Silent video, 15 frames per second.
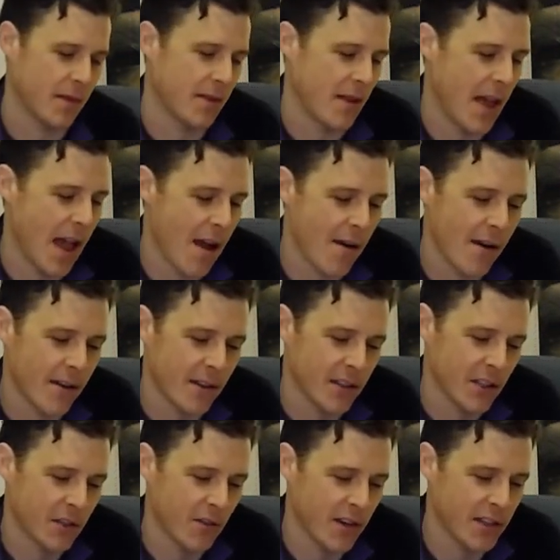area that
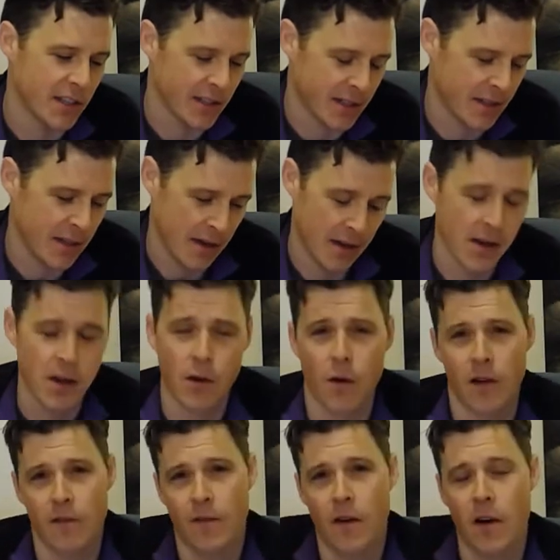stretches
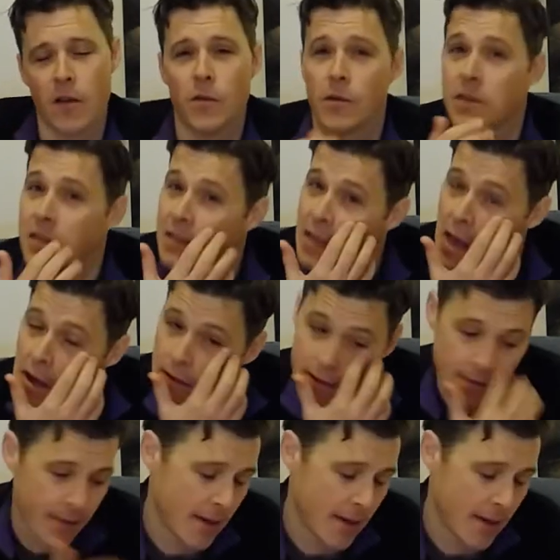quite far north to south,